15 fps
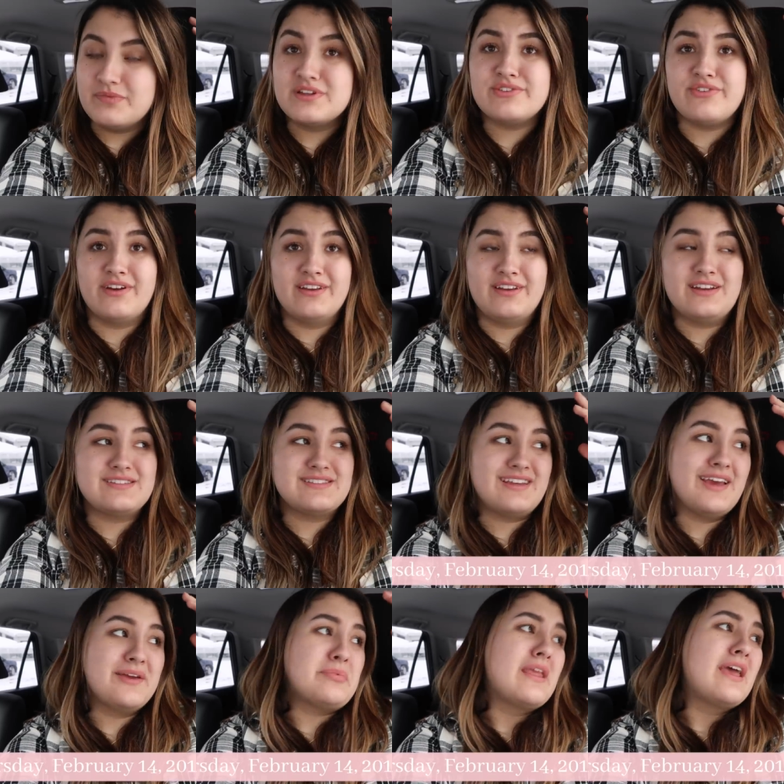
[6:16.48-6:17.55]
It's Valentine's
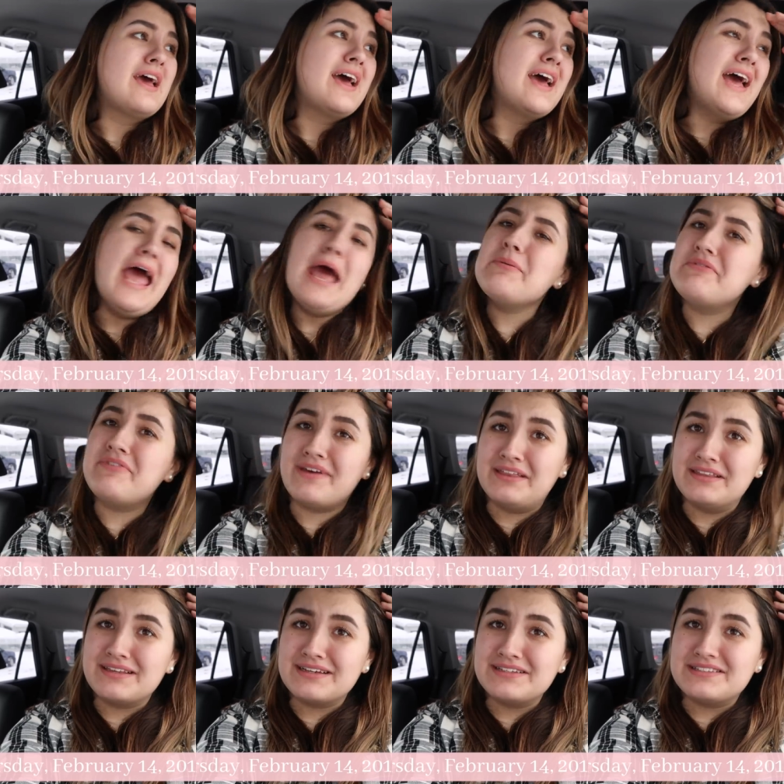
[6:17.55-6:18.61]
Day. Happy
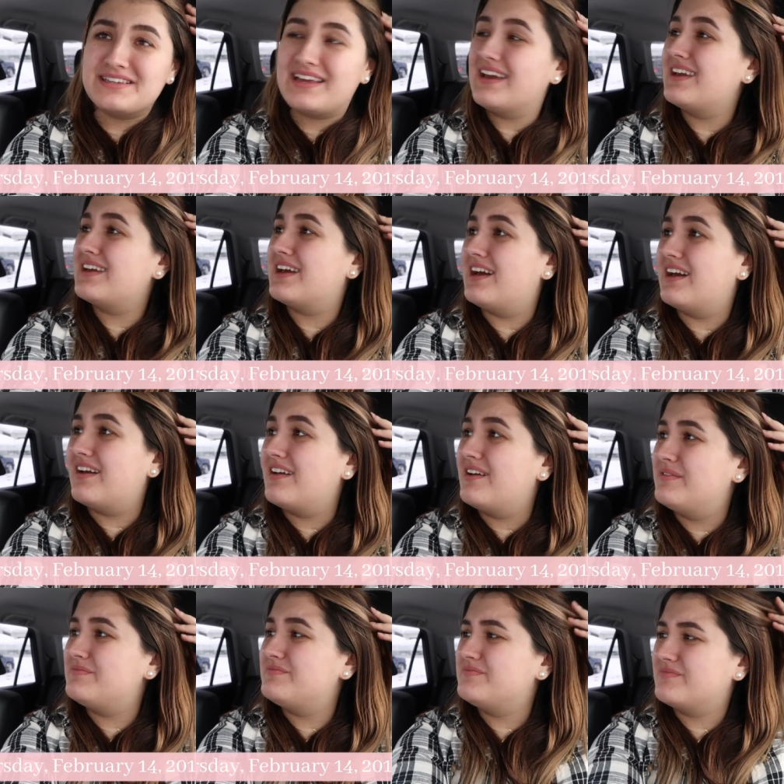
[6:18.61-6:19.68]
Valentine's Day.
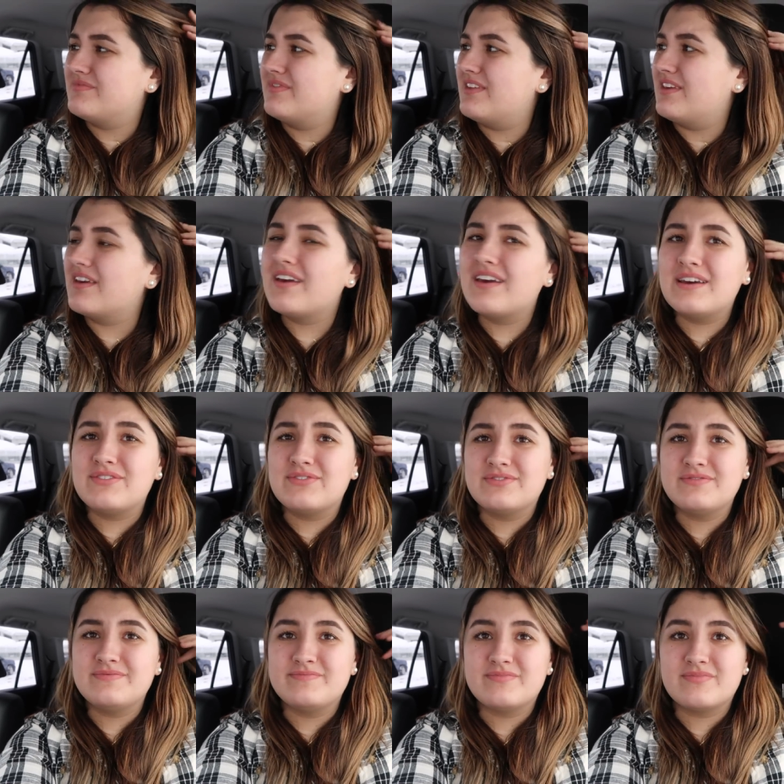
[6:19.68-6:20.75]

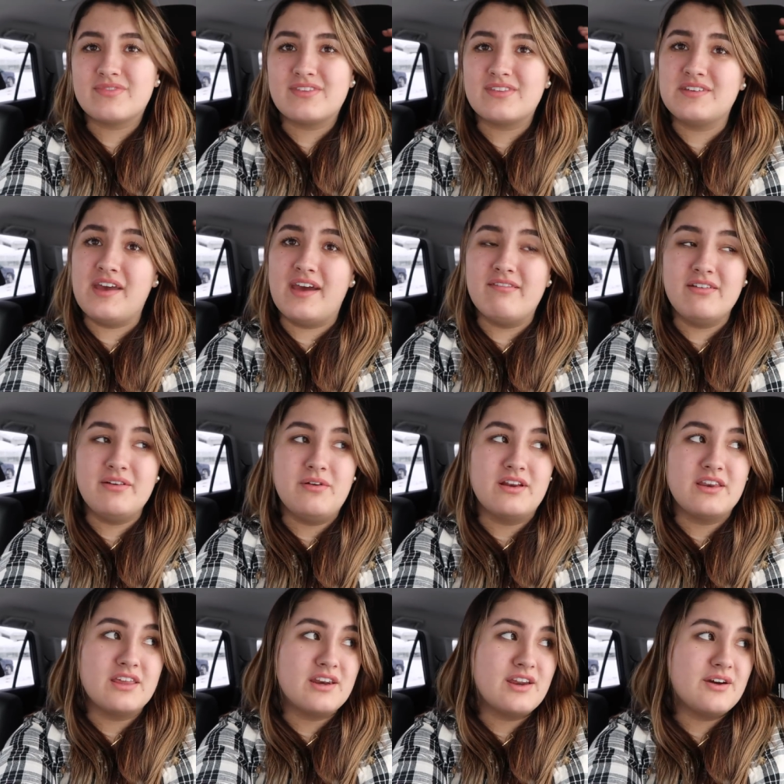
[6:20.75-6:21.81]
To
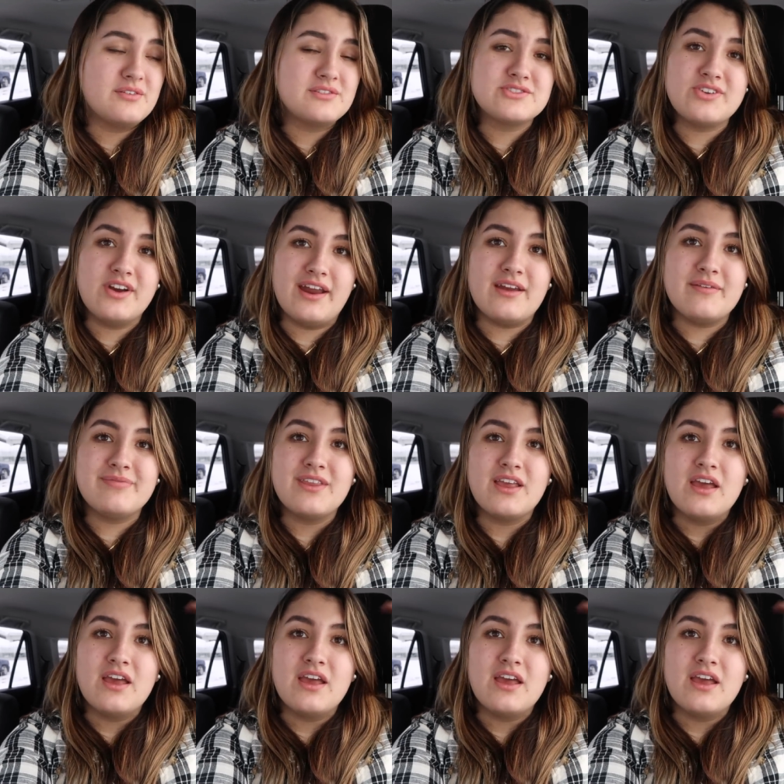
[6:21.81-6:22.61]
everyone, you know, it's great.